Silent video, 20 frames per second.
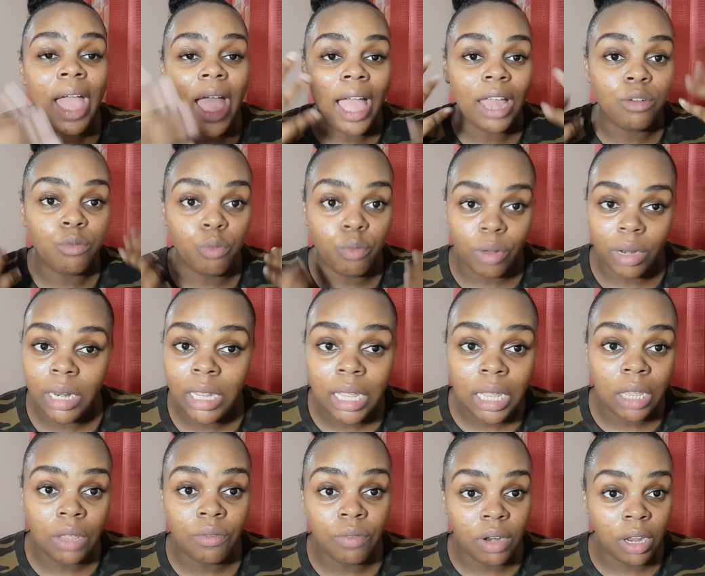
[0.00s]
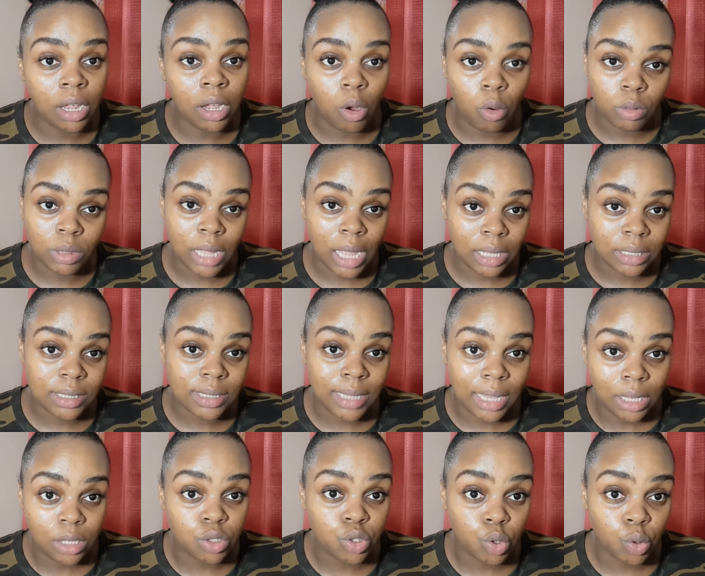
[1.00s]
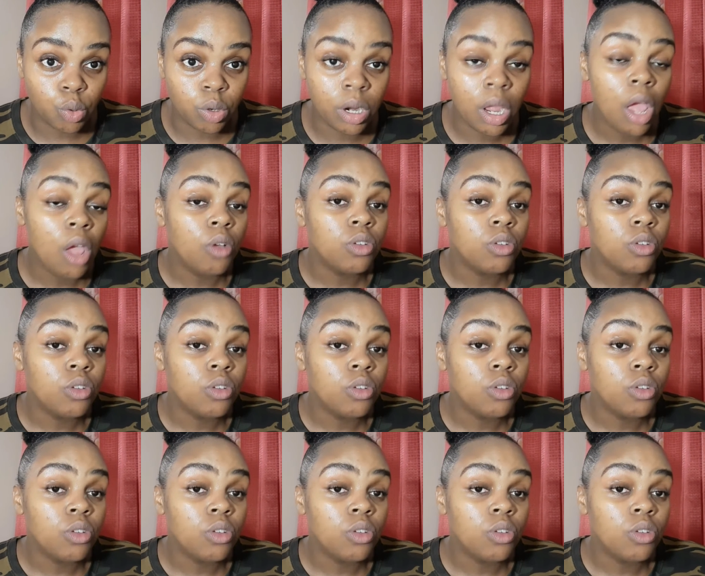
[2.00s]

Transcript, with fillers: and really evening out that skin tone.